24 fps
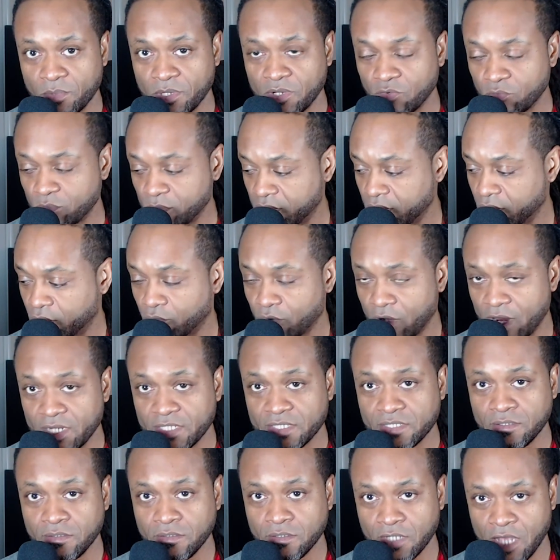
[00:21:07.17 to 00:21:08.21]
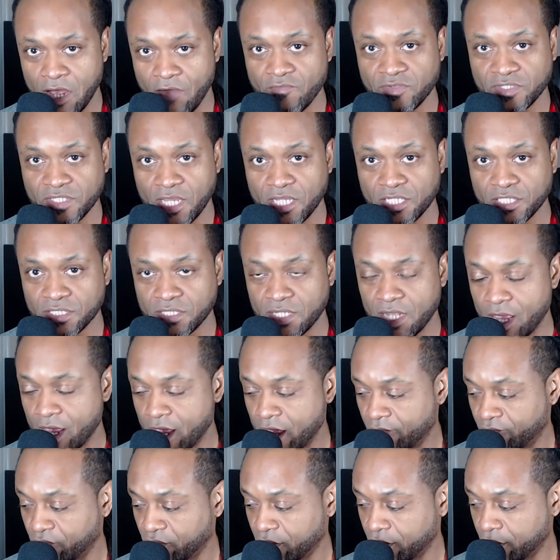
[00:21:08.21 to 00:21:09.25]
It would be a great conversation to
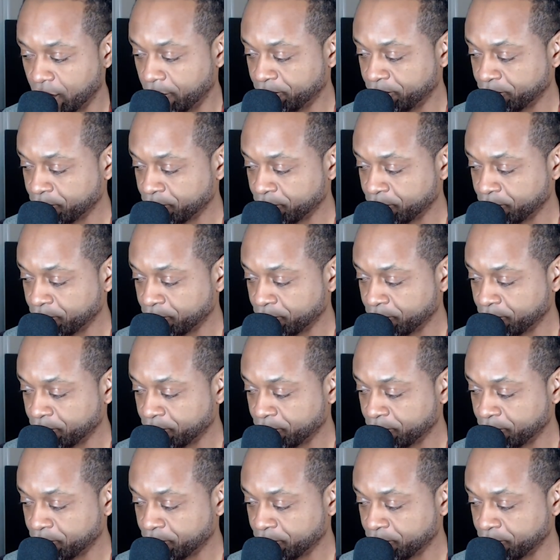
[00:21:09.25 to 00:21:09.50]
have with her.